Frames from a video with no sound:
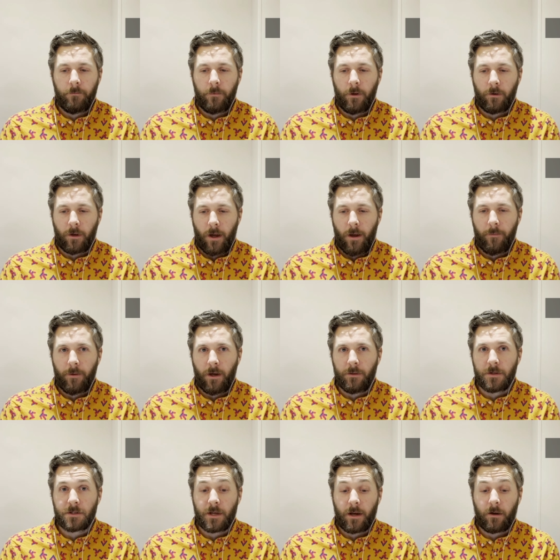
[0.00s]
Okay, and
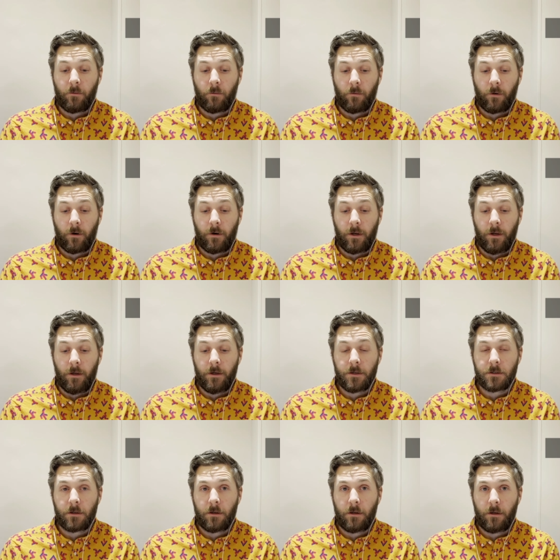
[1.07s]
the second word is